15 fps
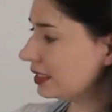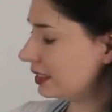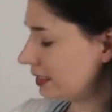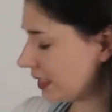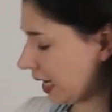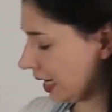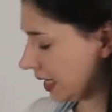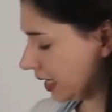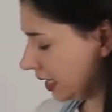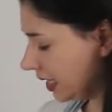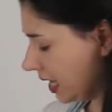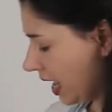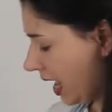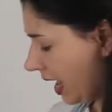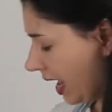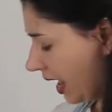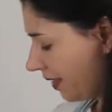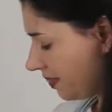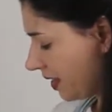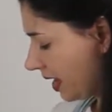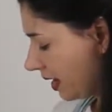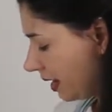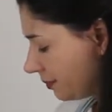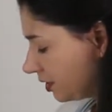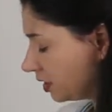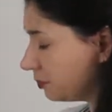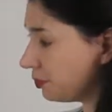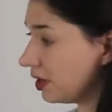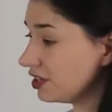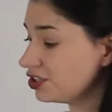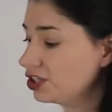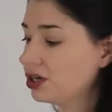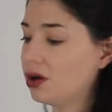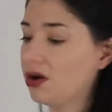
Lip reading: container and then I'm going to brush it